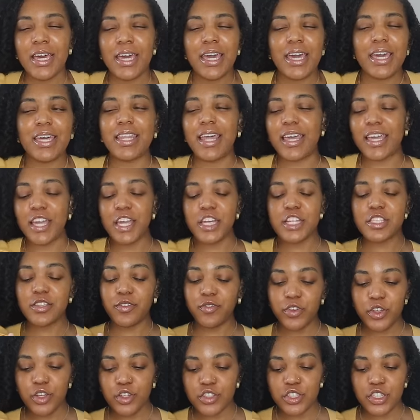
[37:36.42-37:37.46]
it just
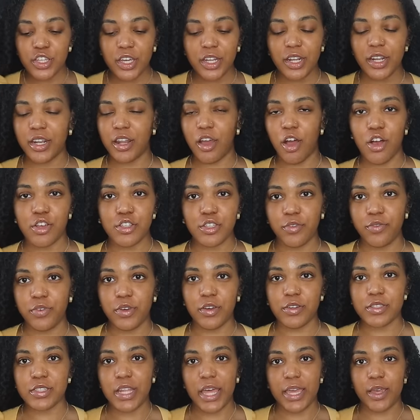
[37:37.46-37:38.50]
feels good and it also
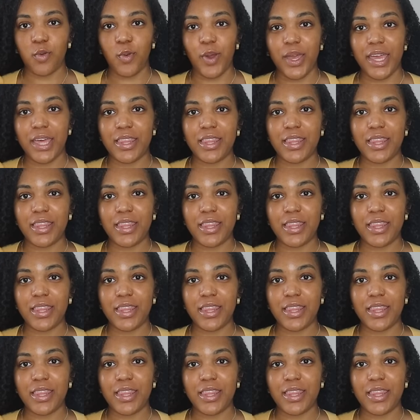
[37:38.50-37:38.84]
feels lightweight.